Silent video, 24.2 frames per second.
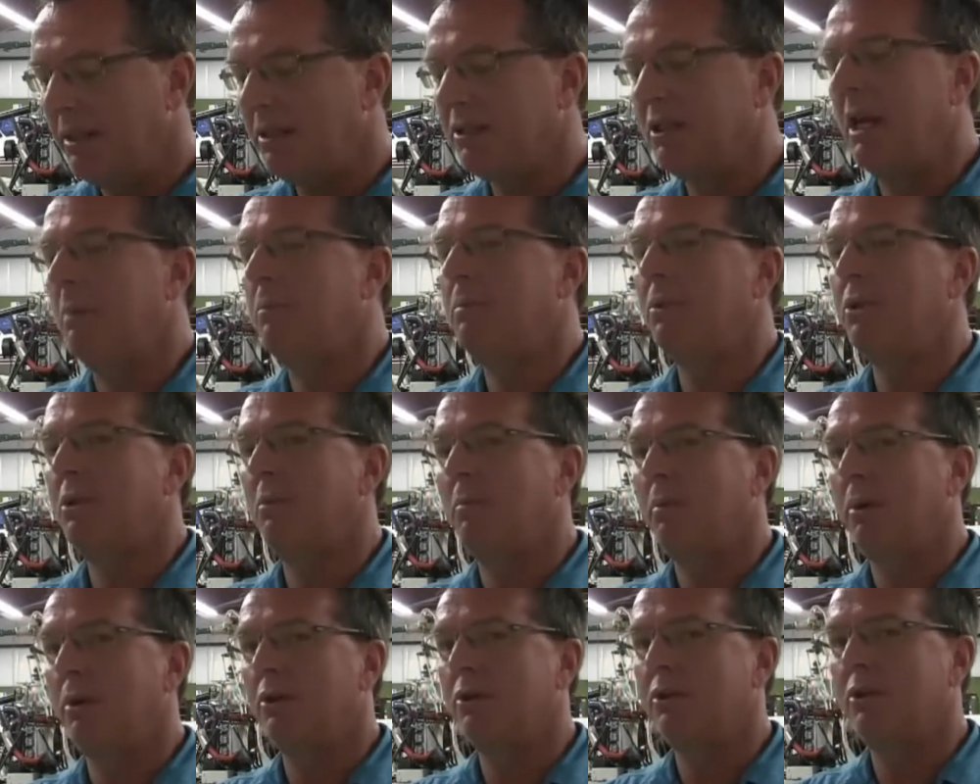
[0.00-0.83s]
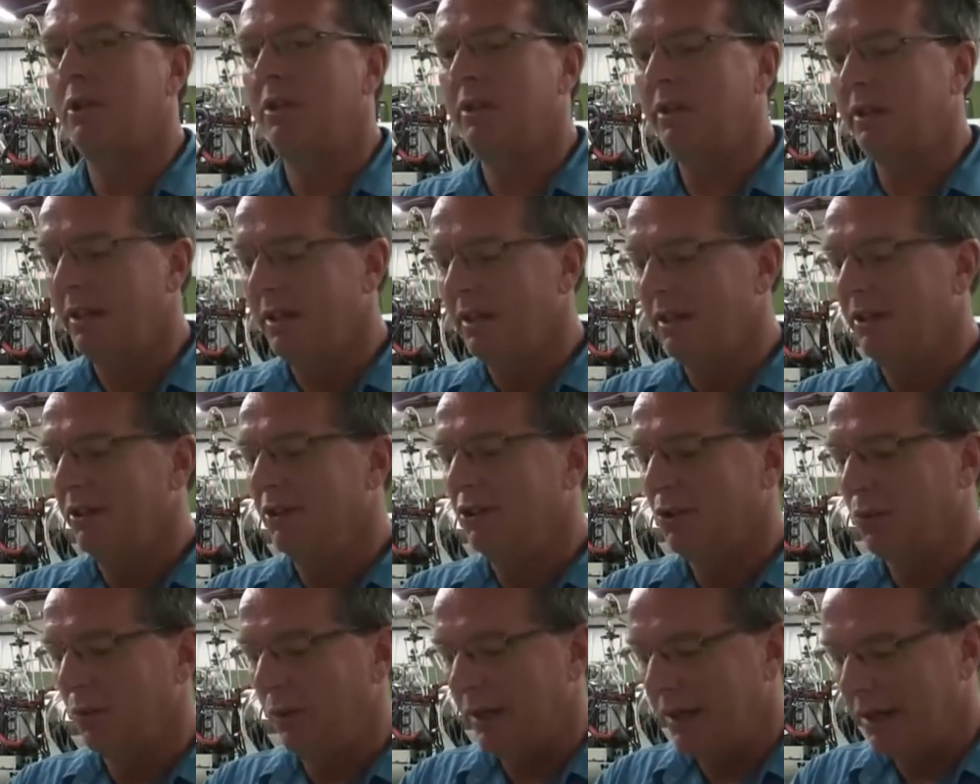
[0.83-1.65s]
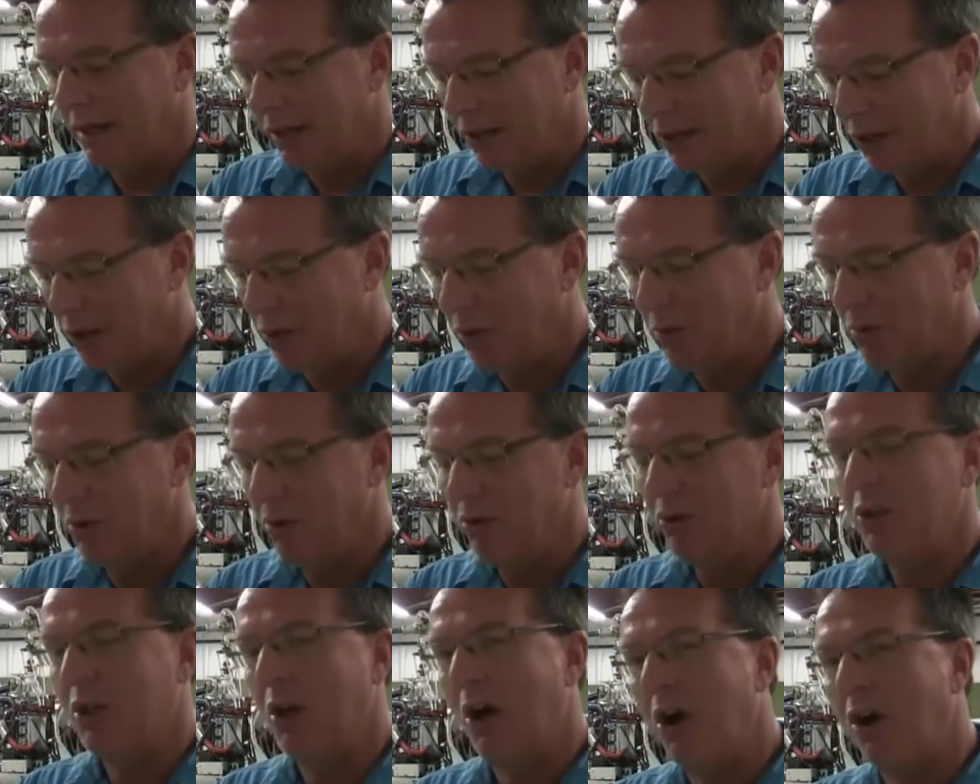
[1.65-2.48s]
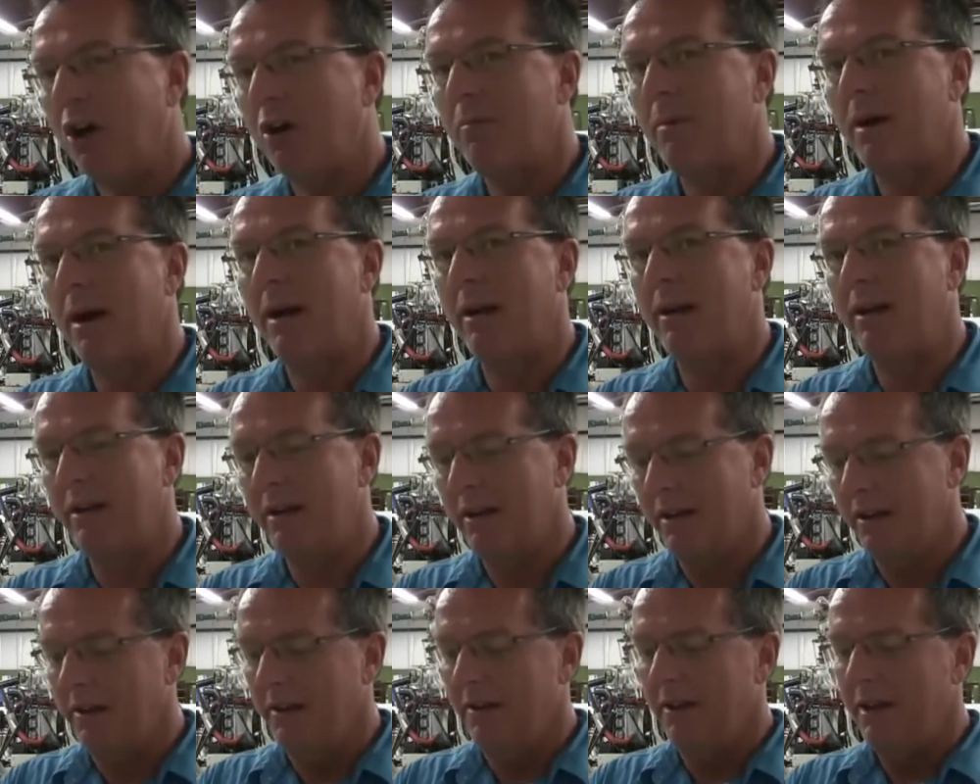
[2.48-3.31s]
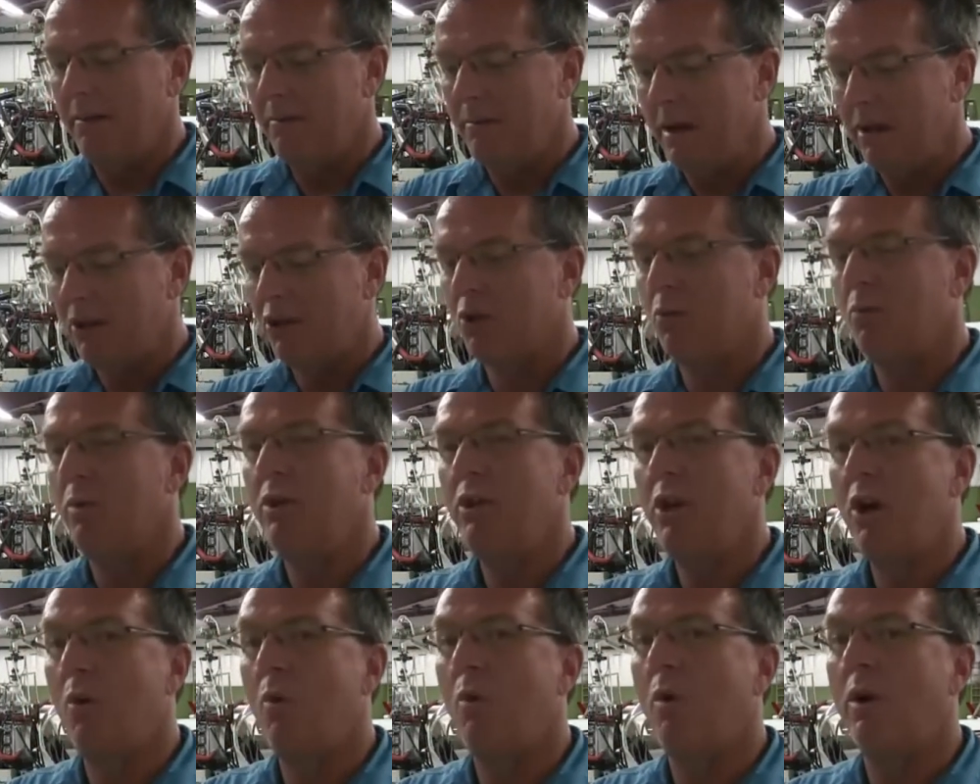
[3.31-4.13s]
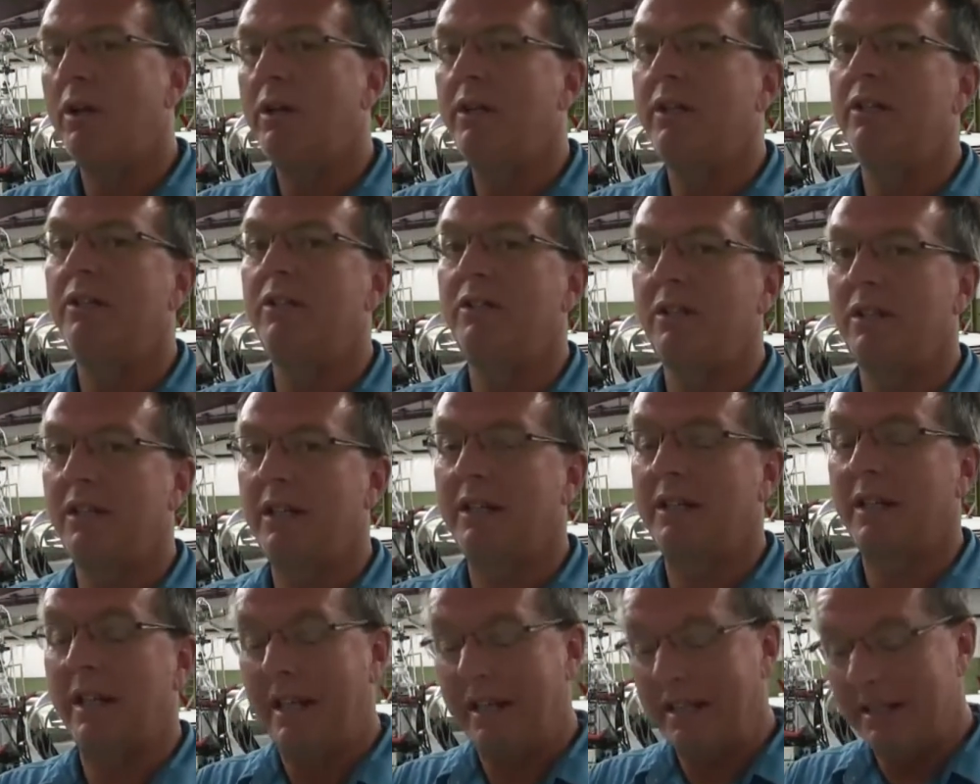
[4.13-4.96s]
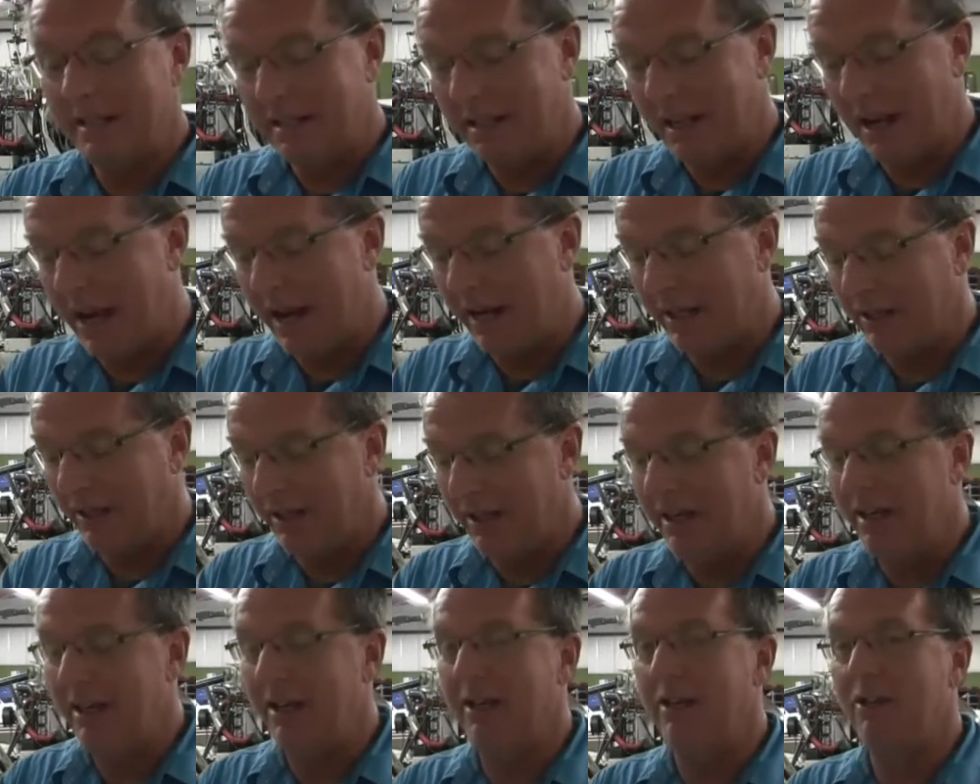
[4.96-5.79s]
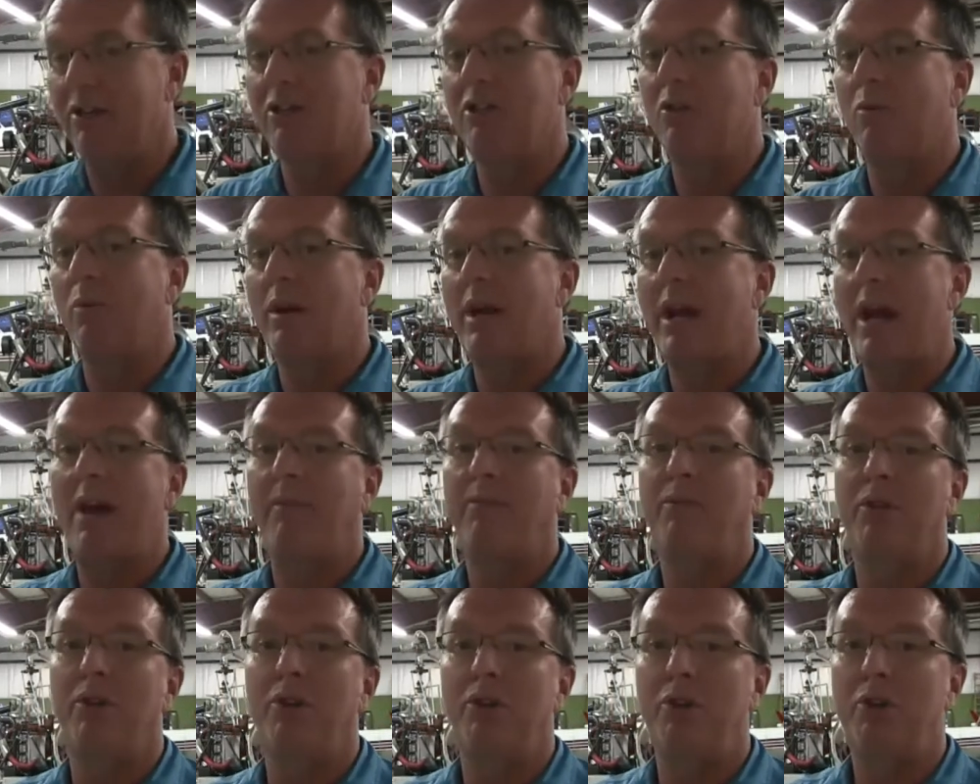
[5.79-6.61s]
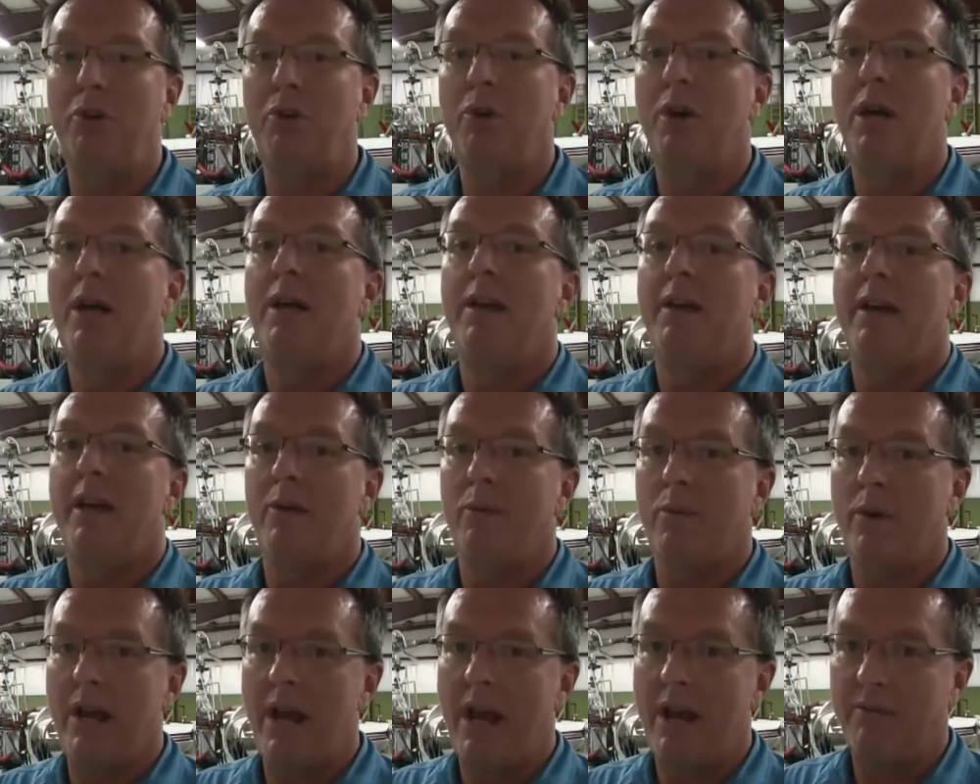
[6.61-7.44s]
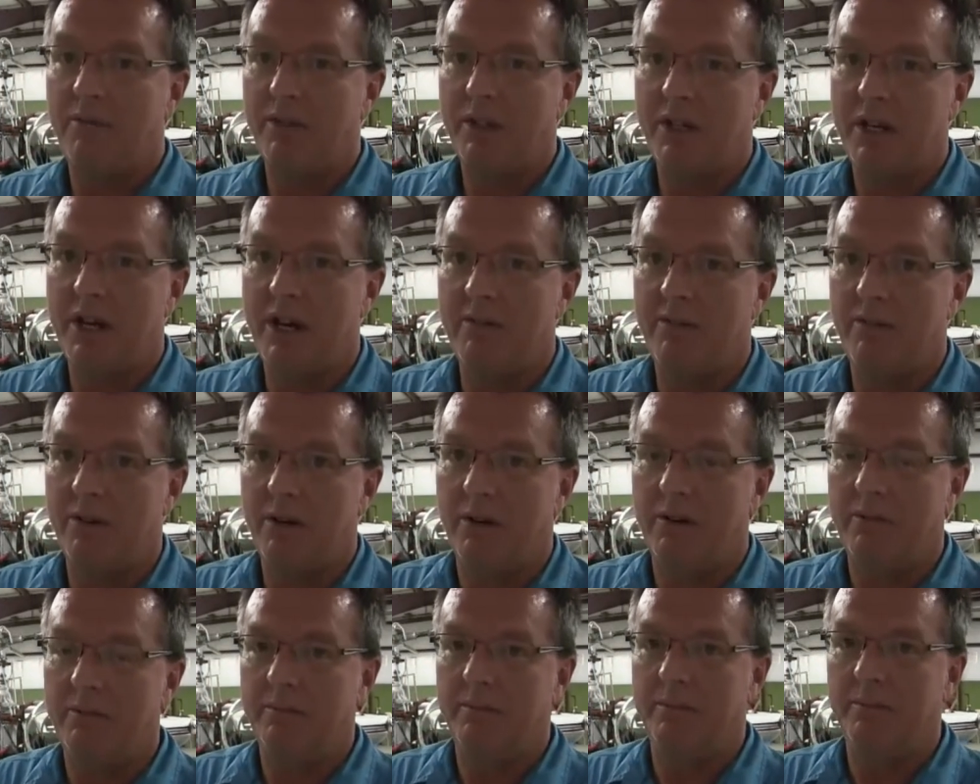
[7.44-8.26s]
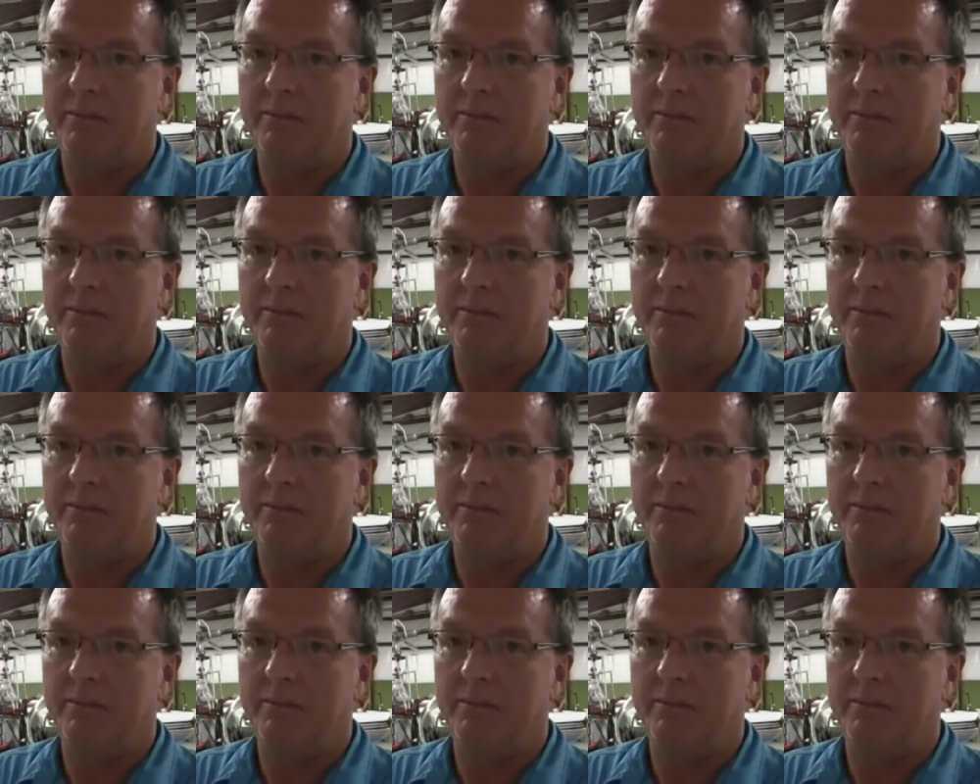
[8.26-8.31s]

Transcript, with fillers: by step with the person so we can go through, talk about it, and make sure we know what exa exactly it is that we have to do and we have to cover.